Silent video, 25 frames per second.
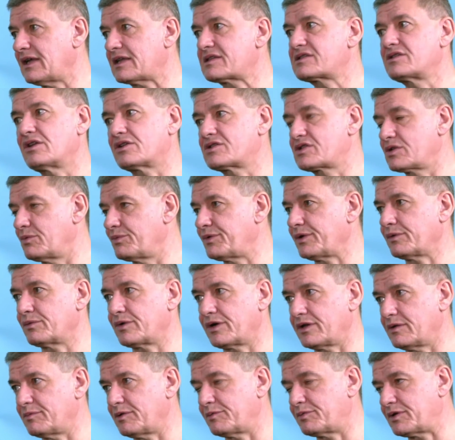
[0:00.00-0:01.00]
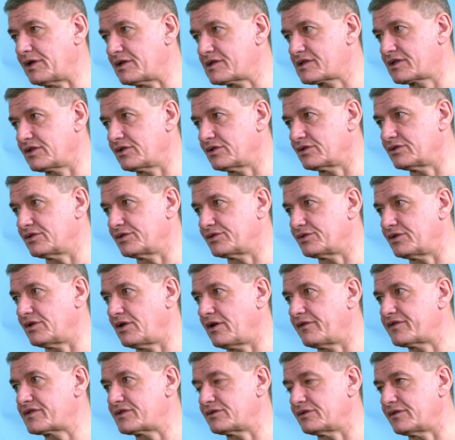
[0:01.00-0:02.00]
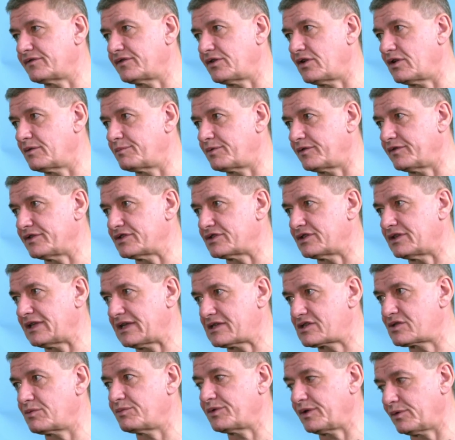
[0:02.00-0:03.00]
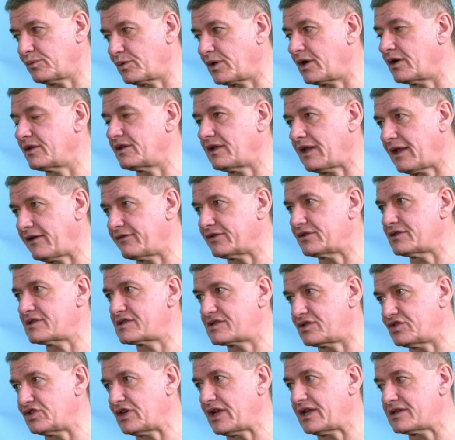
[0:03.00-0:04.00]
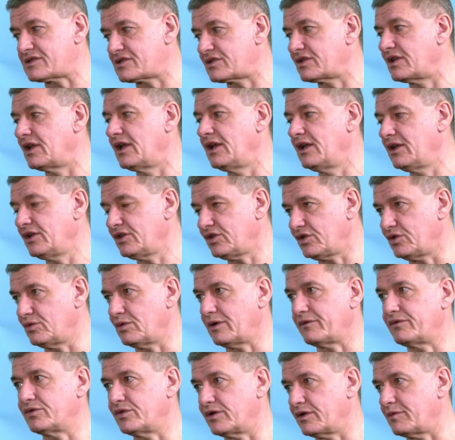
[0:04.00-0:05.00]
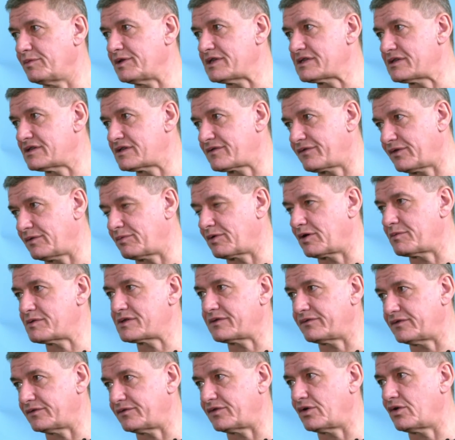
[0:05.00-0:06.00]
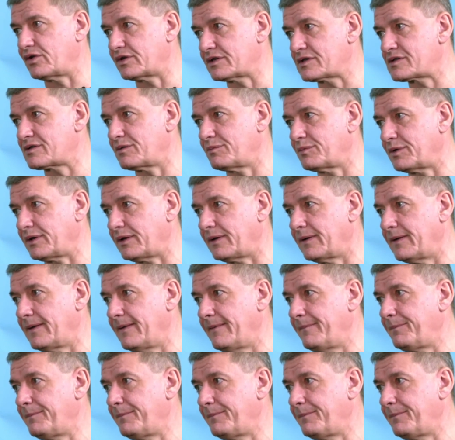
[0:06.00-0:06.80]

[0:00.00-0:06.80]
That's not something where you've been prosecuted under an officer in default provision. That's something where the evidence suggests you have run a business for the purpose of defrauding somebody.